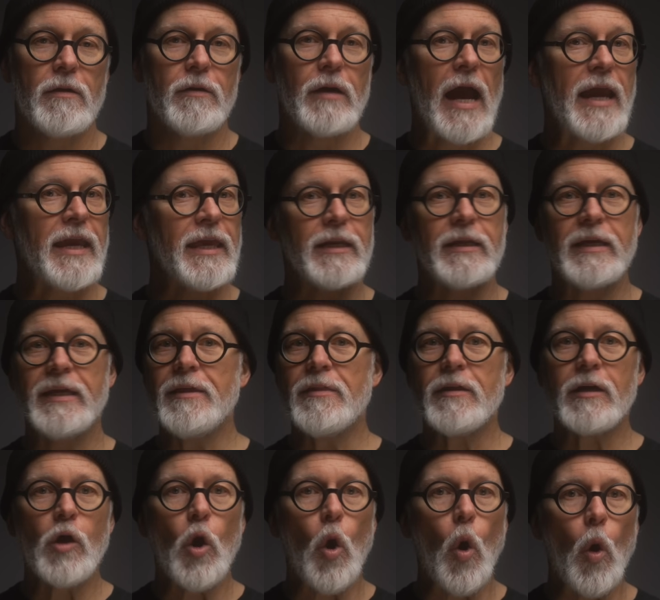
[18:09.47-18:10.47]
I could
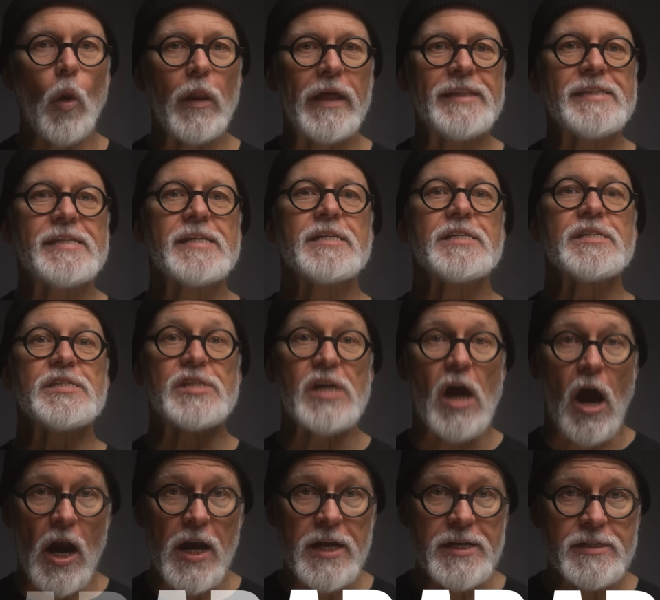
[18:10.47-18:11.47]
either call it
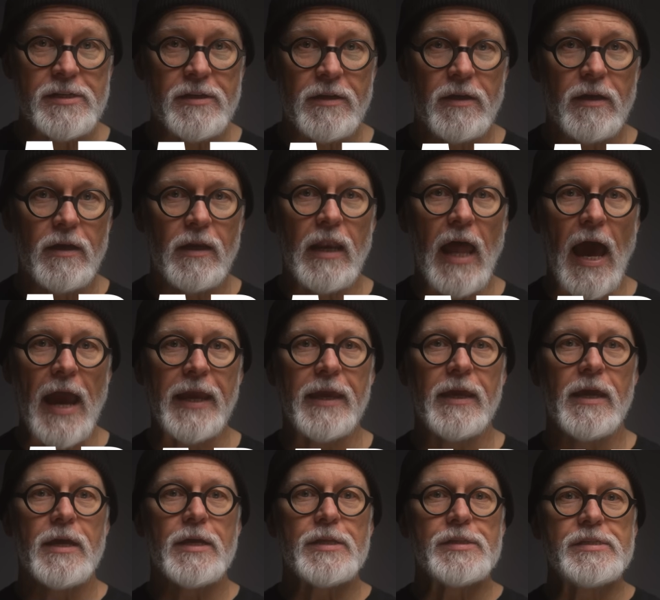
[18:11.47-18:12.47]
DART, like
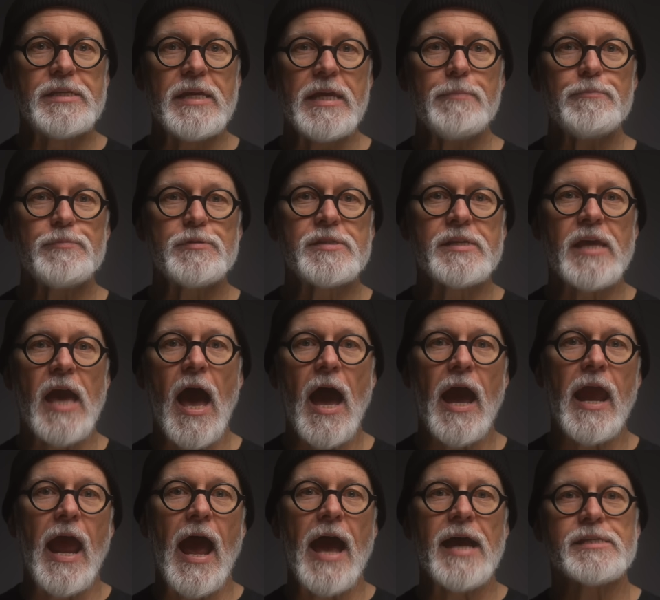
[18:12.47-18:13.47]
Deep
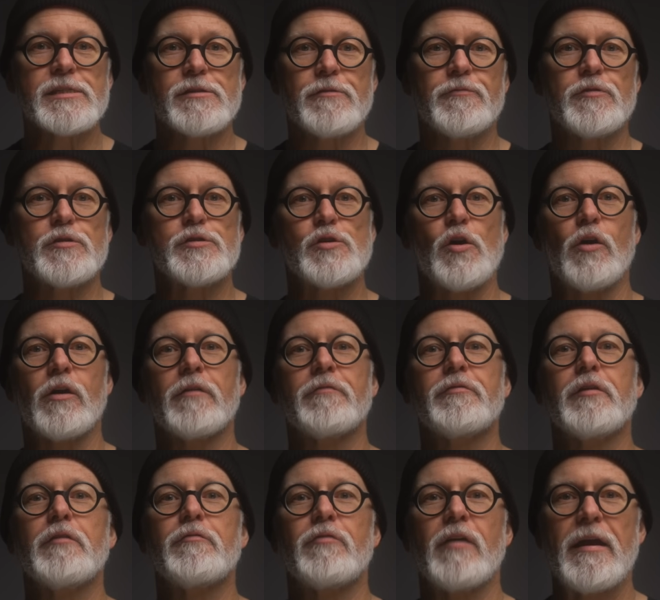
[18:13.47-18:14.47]
Sky
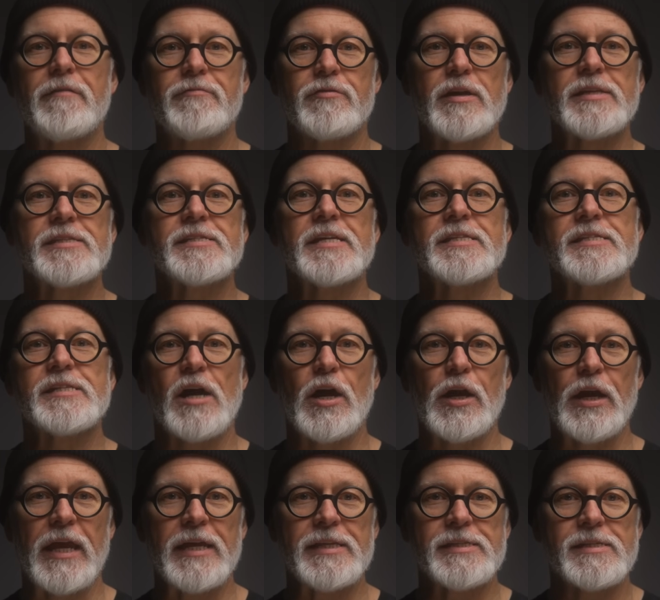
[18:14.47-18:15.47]
Astrophotography Reference and
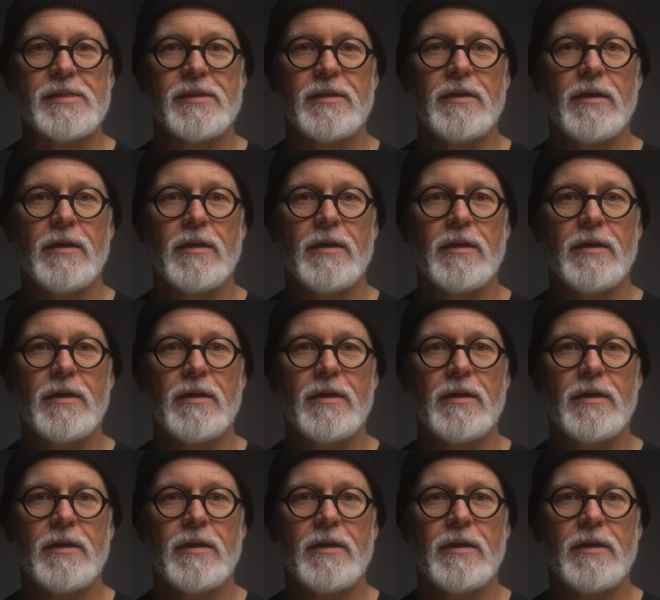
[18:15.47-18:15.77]
Targets.